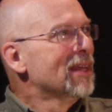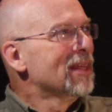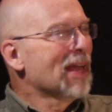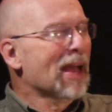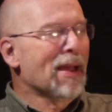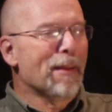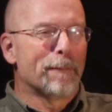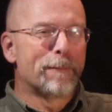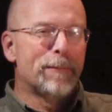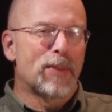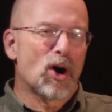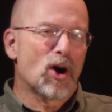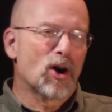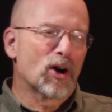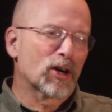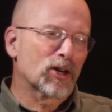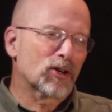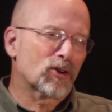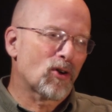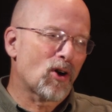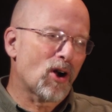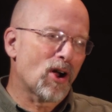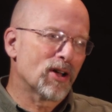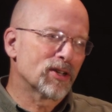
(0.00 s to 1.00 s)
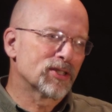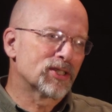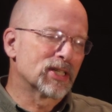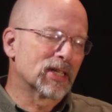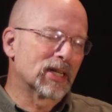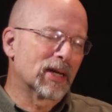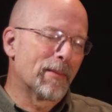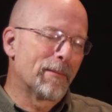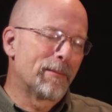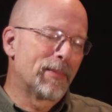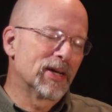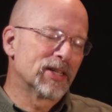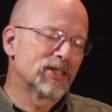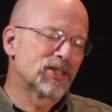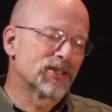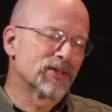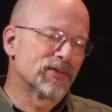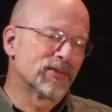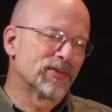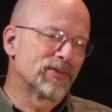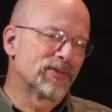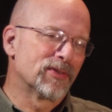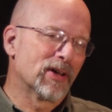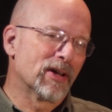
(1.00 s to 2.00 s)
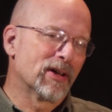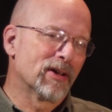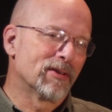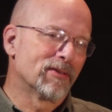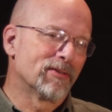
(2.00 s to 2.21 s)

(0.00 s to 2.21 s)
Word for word: that bar crossing a bunch of